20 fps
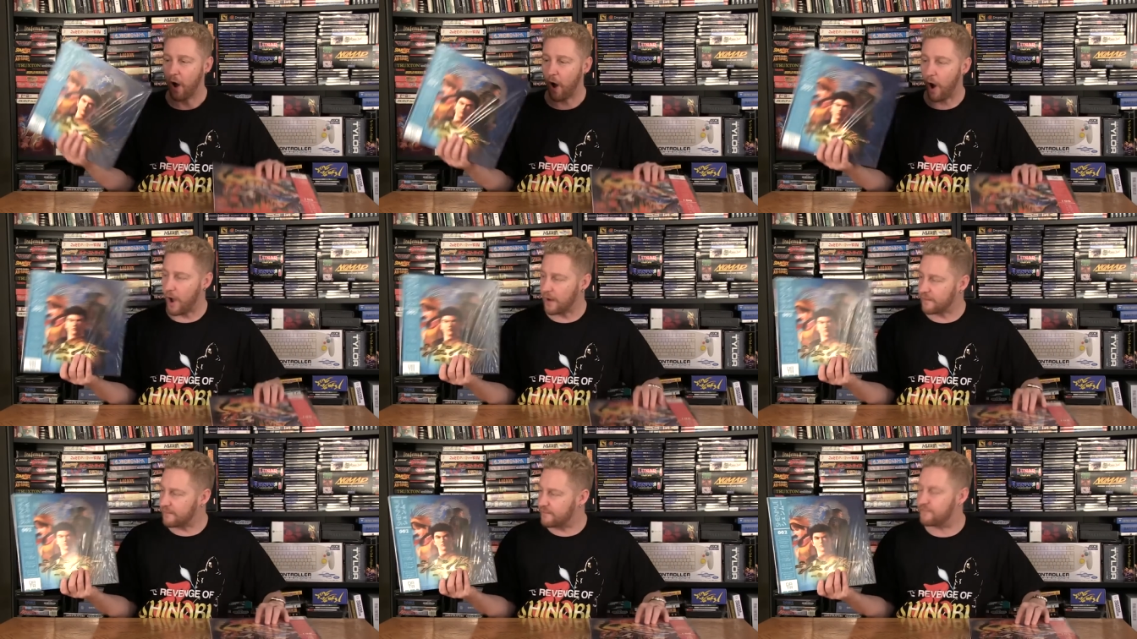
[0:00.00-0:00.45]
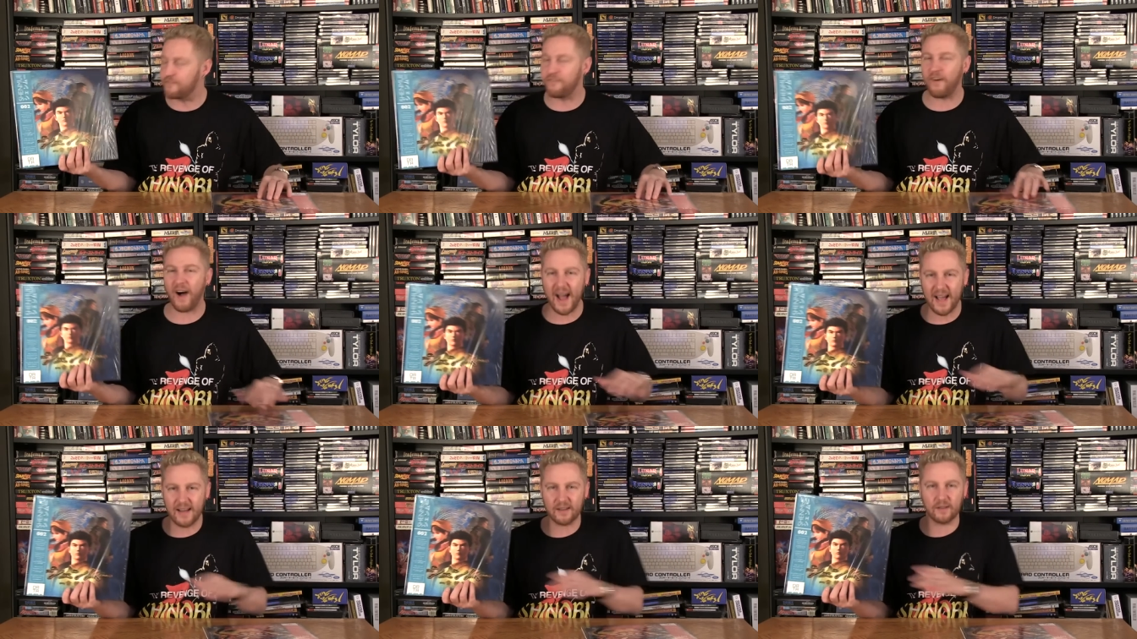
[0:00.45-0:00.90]
on
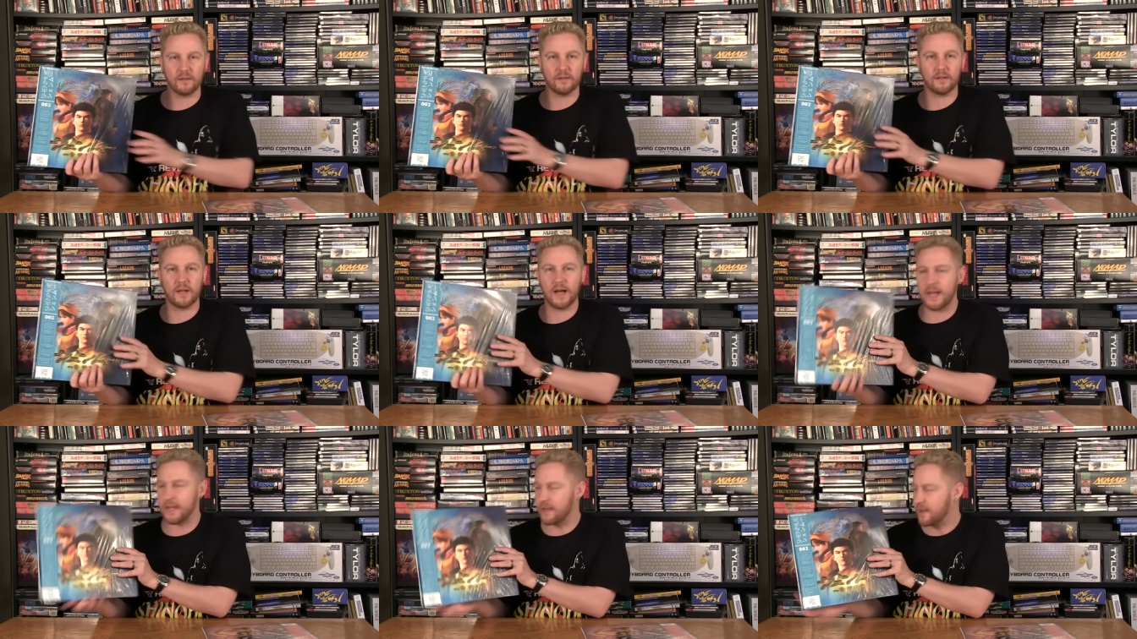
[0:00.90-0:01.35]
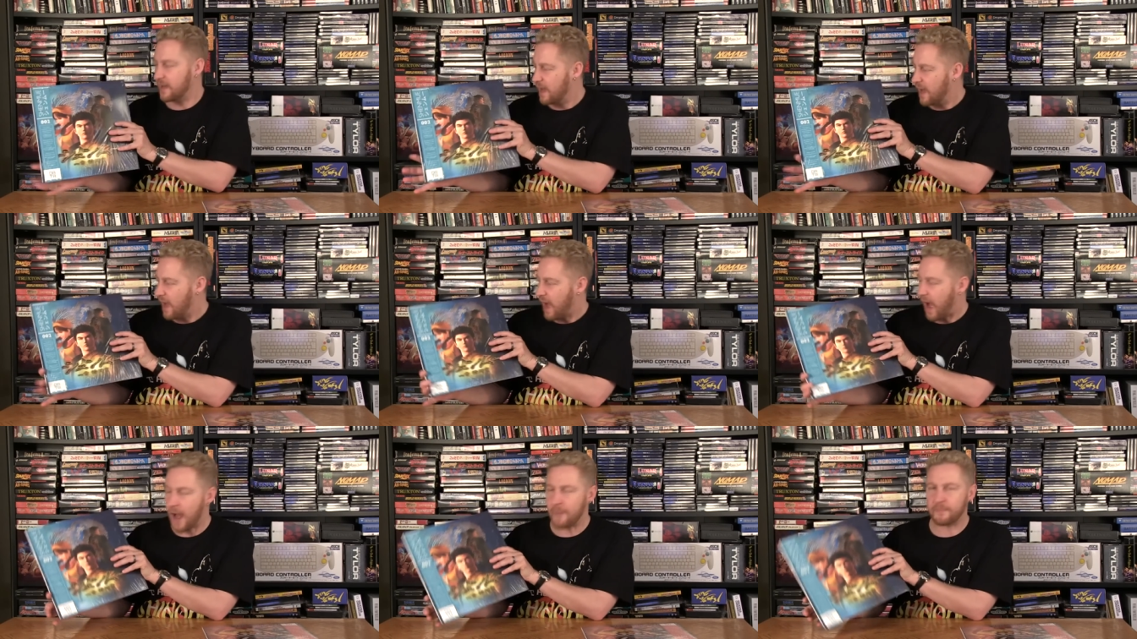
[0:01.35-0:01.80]
vinyl. I,
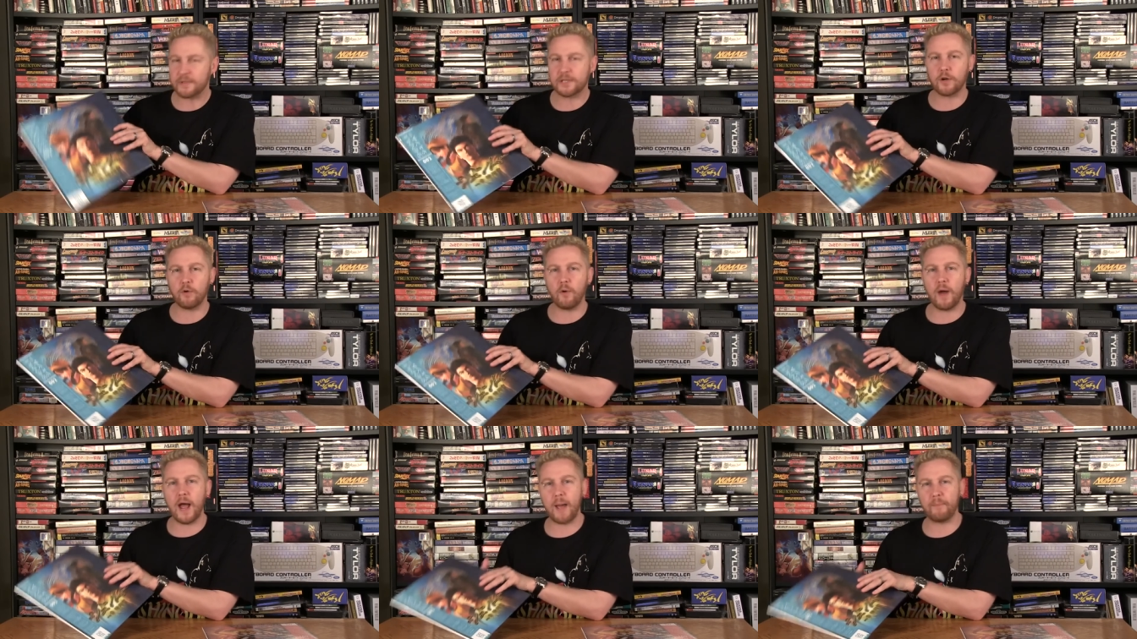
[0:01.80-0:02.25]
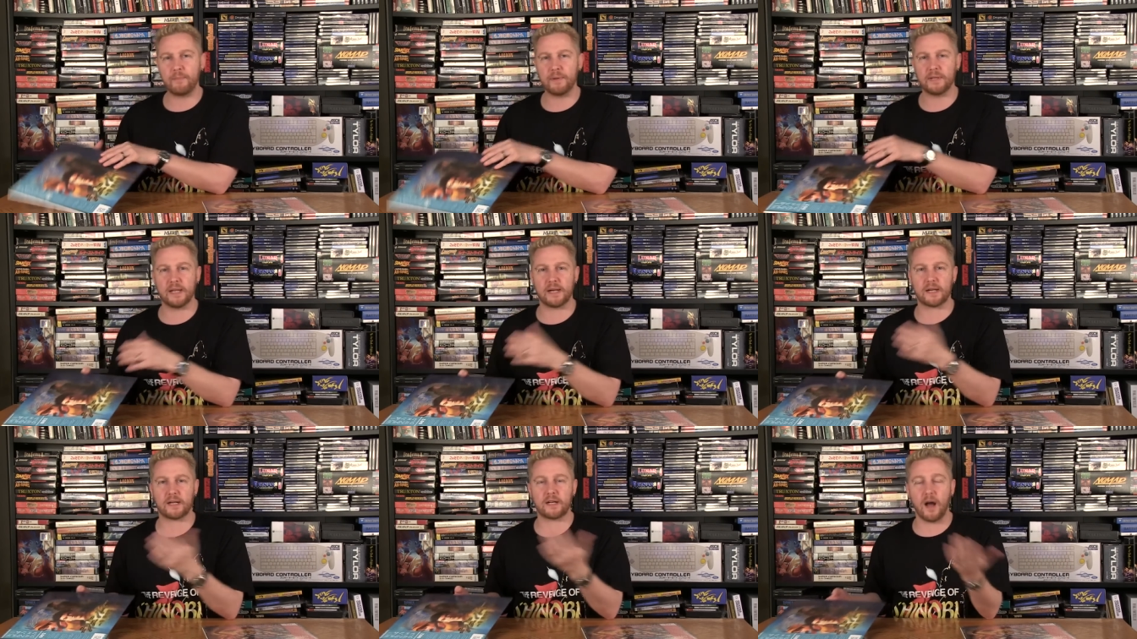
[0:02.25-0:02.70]
I'm so happy
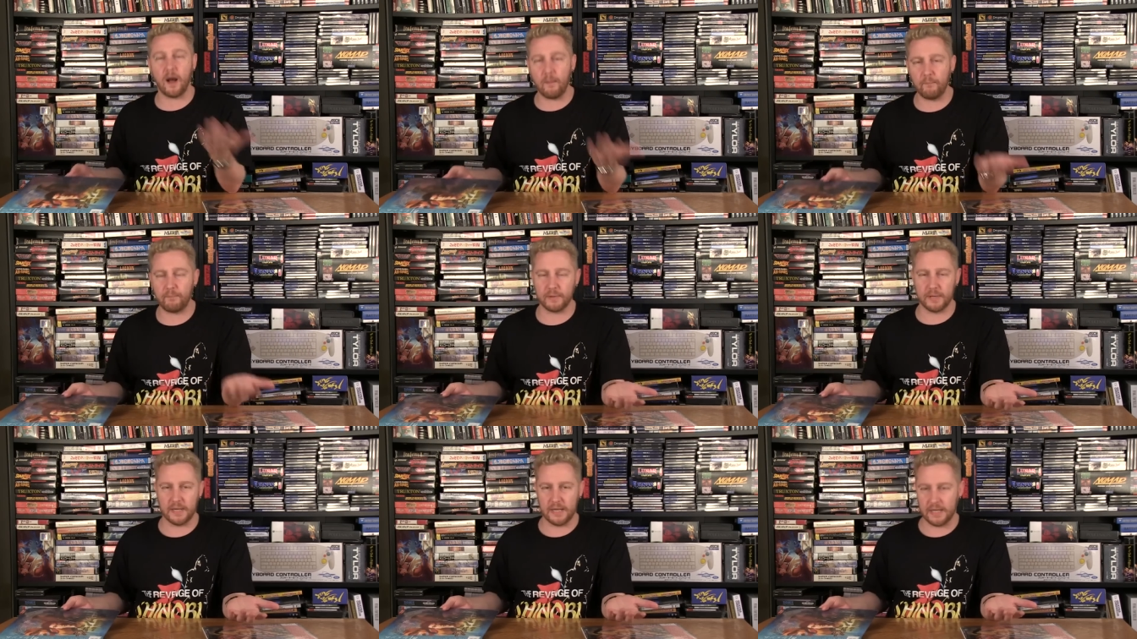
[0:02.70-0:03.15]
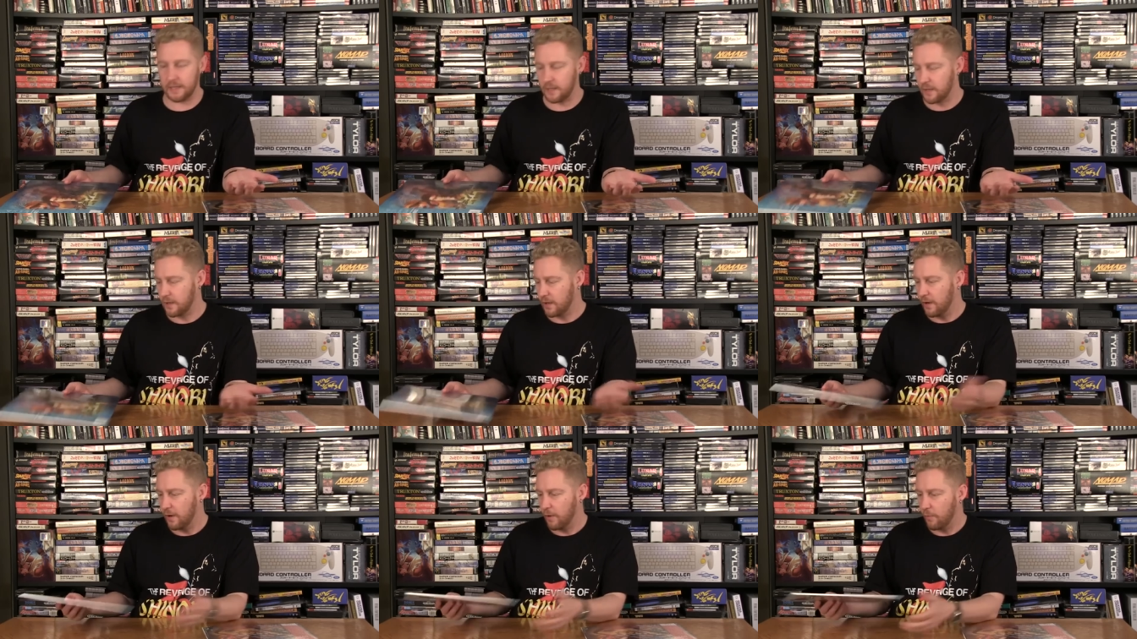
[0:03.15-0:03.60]
that a company
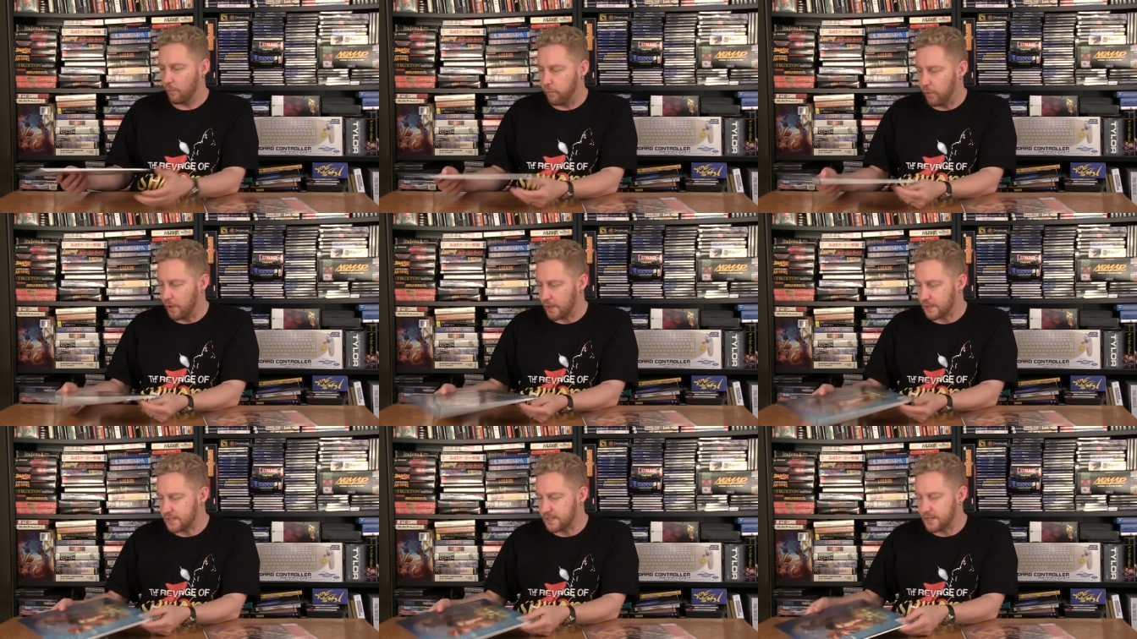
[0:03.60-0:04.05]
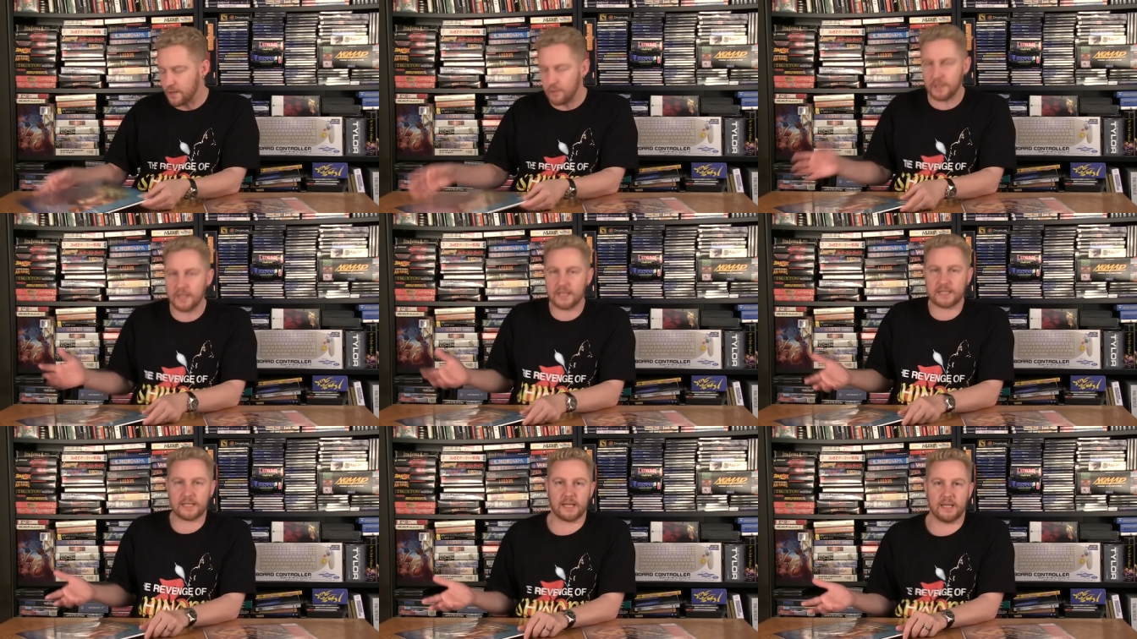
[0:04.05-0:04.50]
would do
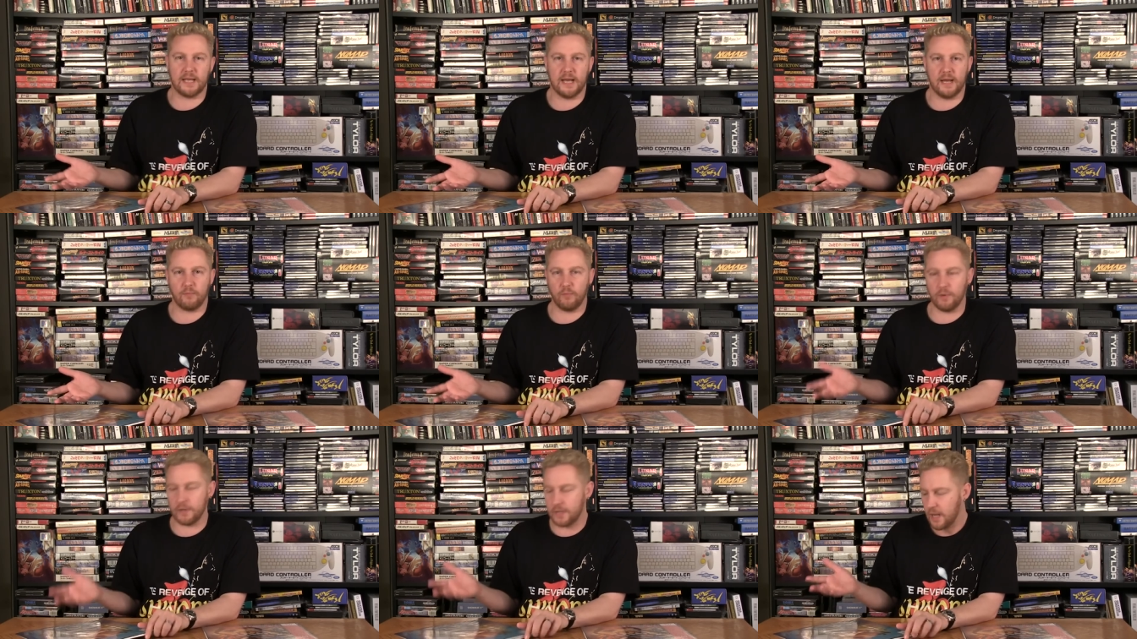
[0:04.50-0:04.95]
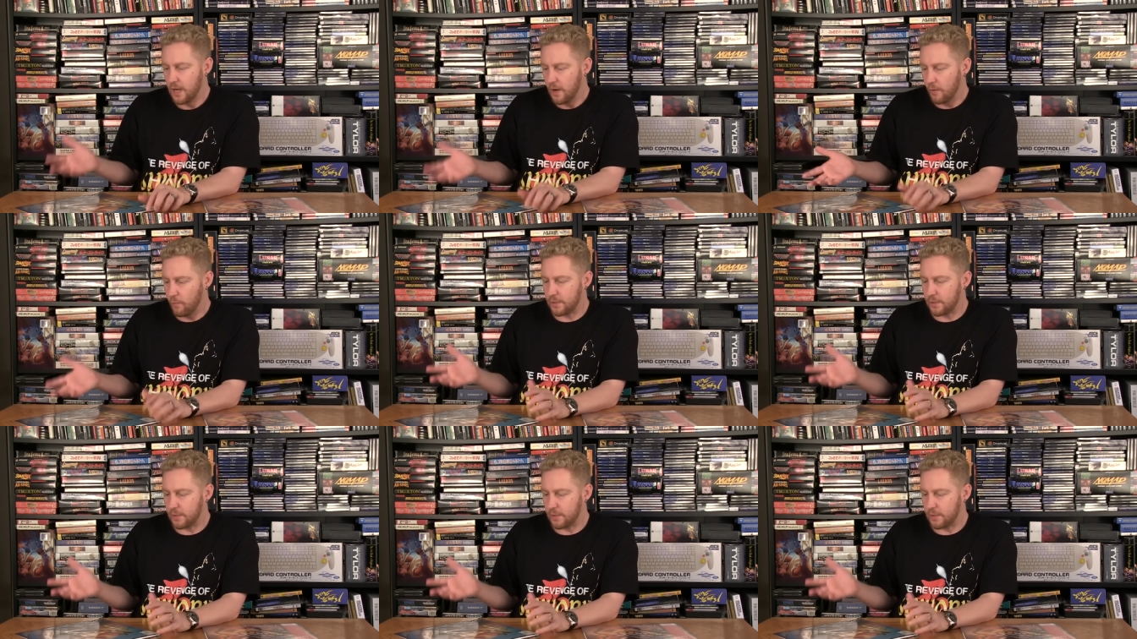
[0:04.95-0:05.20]
this again, would,